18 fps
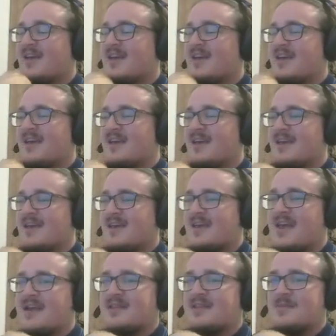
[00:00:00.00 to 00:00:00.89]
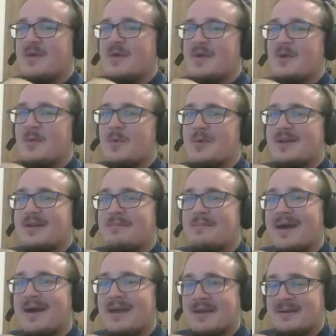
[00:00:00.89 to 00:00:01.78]
he kicked me with a
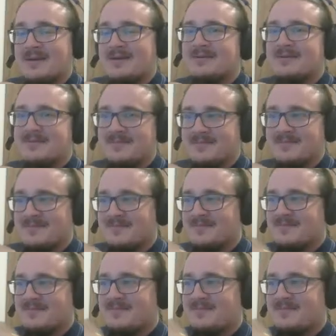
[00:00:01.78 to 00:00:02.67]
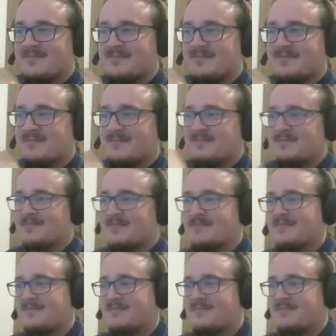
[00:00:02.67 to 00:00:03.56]
bike. Guys, you have a vehicle here.